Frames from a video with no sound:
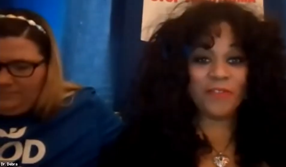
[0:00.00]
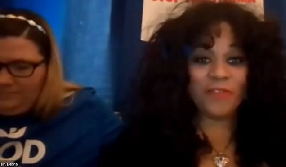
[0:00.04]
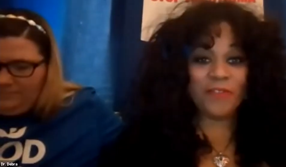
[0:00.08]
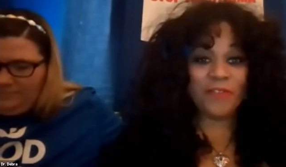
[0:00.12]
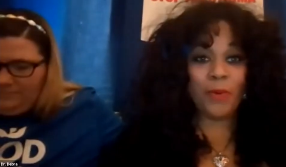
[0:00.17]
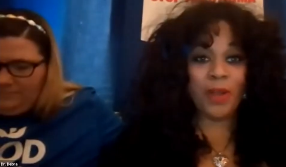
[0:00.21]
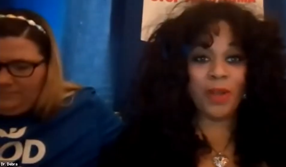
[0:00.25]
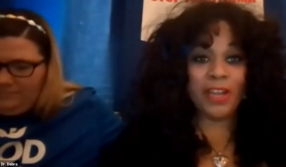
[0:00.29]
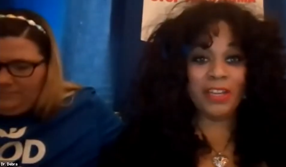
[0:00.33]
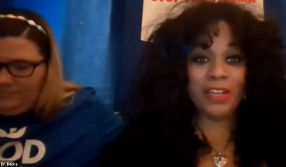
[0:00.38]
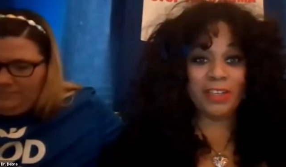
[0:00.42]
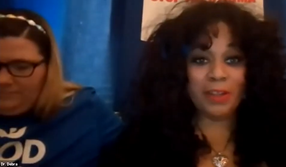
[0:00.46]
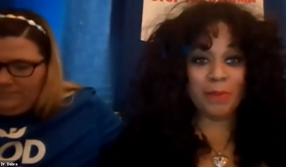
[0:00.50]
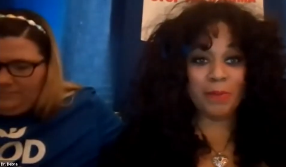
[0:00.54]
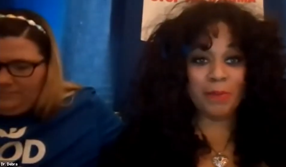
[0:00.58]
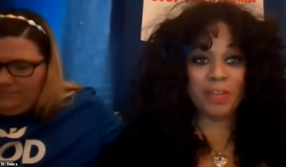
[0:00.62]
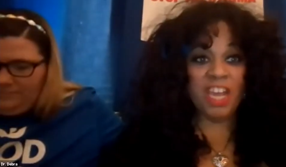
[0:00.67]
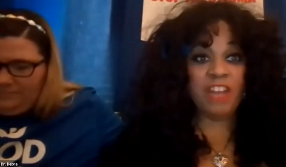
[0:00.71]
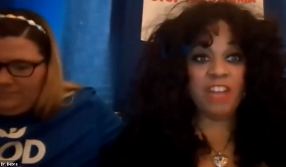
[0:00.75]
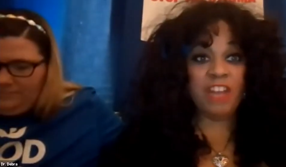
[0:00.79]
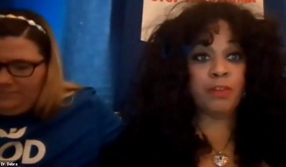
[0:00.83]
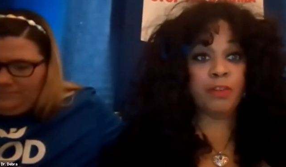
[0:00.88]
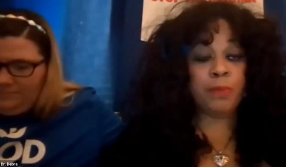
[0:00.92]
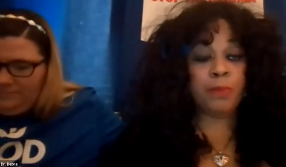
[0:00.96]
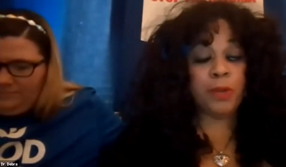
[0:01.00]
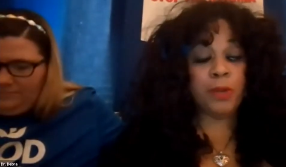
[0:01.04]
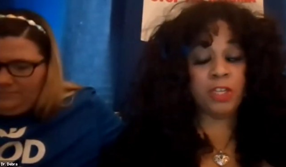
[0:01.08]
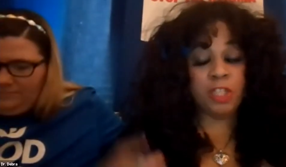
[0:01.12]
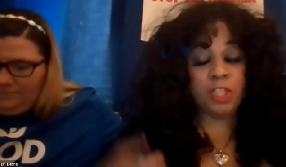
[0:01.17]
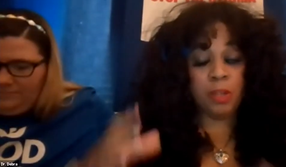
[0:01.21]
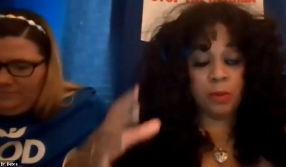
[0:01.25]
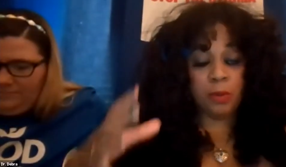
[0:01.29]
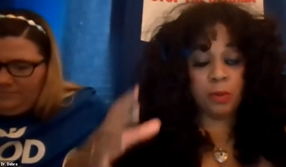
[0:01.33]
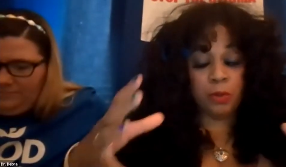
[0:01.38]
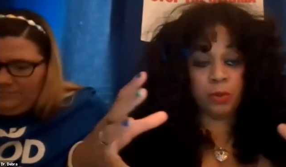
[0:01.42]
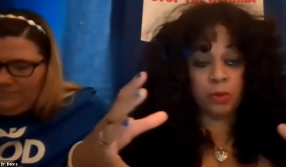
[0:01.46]
Speaker 1: quite yummy. And if you
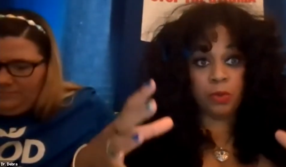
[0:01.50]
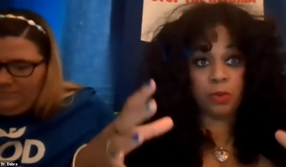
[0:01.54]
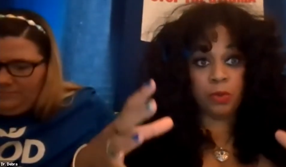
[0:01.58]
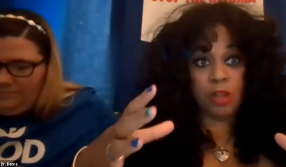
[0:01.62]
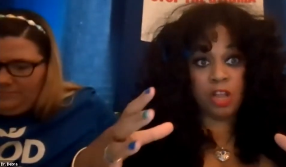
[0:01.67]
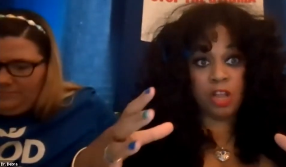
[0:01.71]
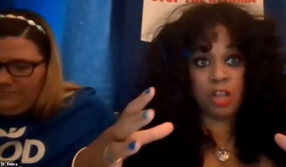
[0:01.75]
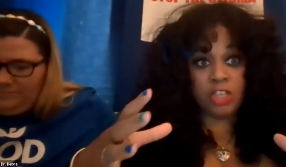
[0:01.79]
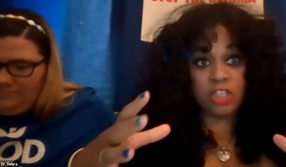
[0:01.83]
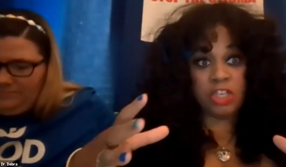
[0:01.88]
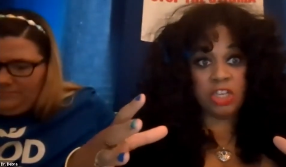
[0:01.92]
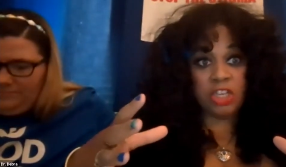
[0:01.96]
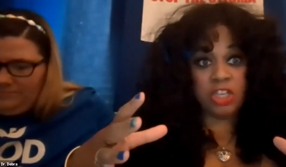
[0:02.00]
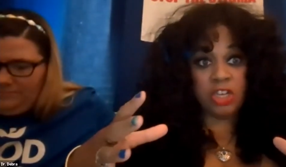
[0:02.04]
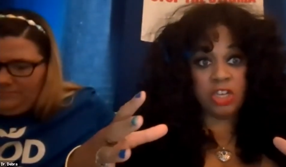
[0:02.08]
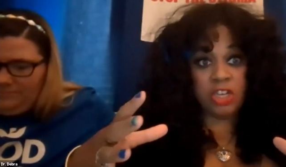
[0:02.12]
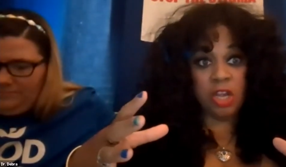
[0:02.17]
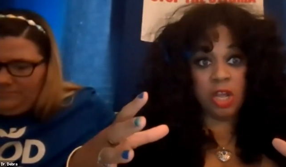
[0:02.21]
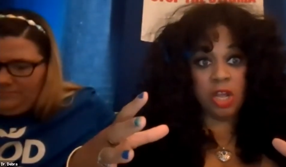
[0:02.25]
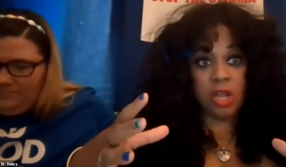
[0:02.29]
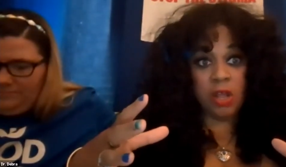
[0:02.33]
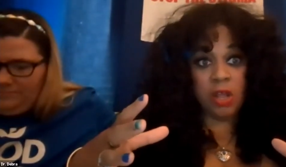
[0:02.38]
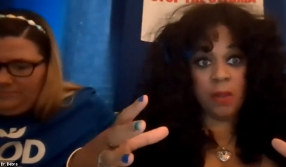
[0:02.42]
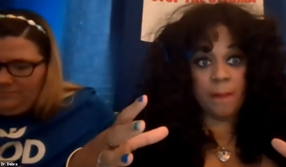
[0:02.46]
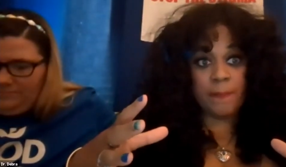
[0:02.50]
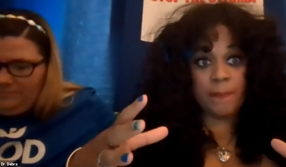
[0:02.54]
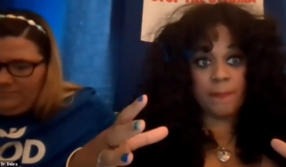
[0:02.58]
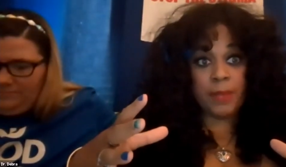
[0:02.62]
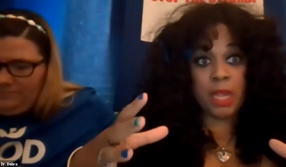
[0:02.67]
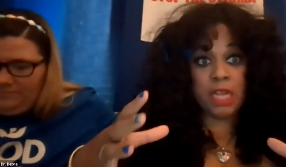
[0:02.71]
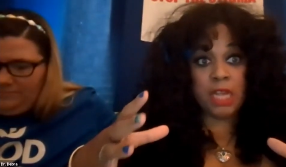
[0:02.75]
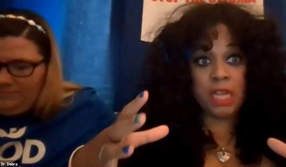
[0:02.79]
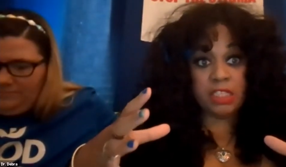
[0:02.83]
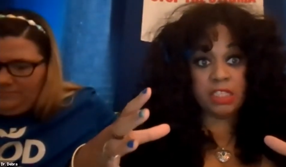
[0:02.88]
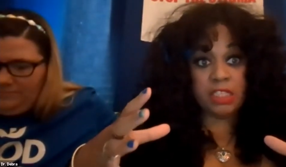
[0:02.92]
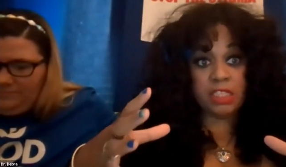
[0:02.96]
put the goulash in um,
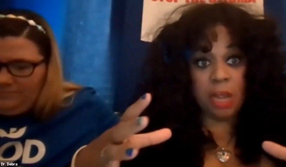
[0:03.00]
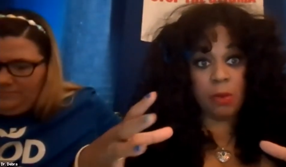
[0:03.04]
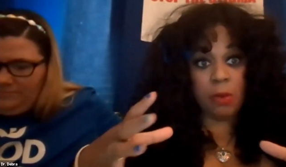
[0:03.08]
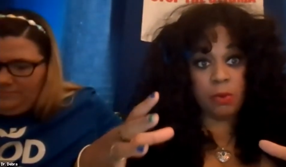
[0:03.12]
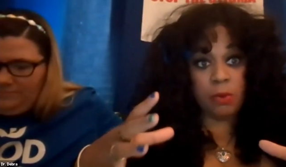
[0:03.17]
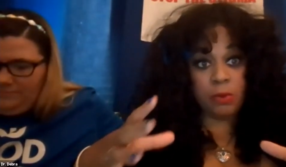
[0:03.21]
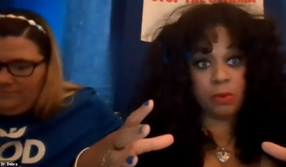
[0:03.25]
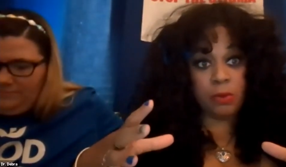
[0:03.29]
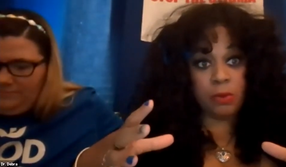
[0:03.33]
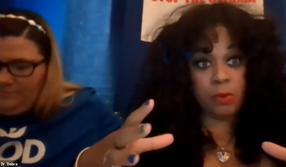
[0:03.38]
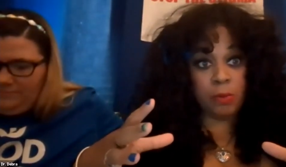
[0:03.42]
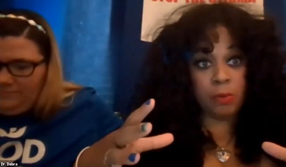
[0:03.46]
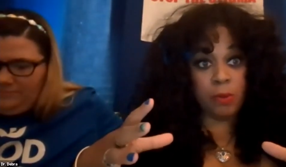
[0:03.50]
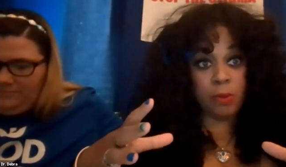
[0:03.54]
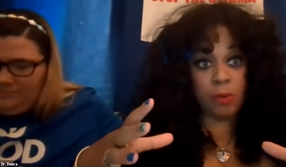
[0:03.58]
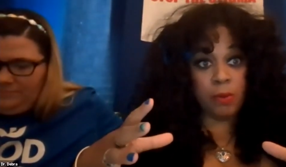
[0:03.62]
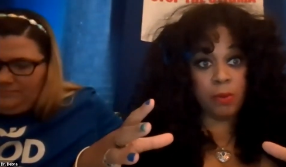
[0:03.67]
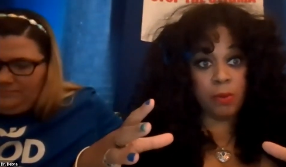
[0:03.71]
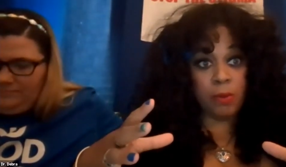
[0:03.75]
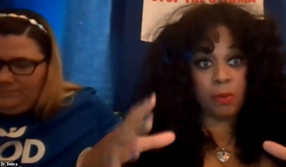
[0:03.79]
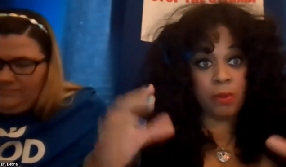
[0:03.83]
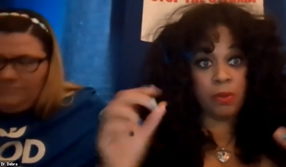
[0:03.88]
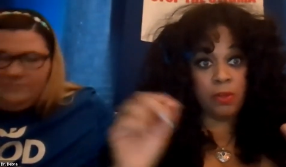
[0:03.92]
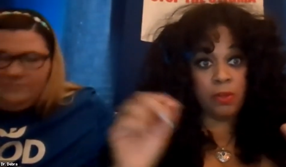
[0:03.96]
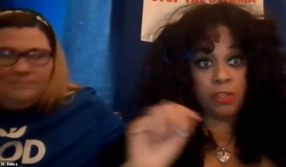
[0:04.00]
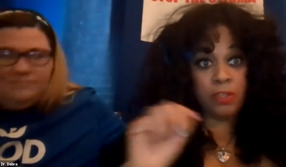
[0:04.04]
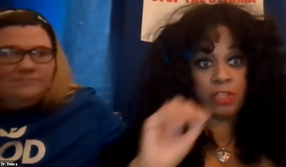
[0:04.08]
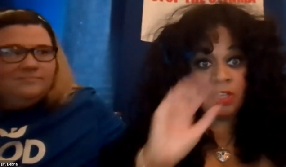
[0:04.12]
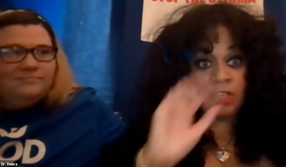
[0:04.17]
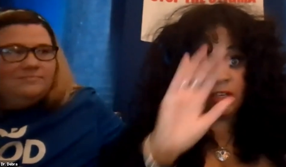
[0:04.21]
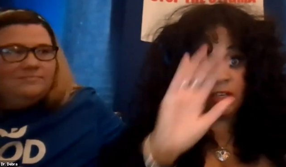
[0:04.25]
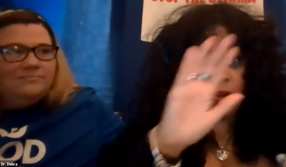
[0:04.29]
a sourdough bowl, then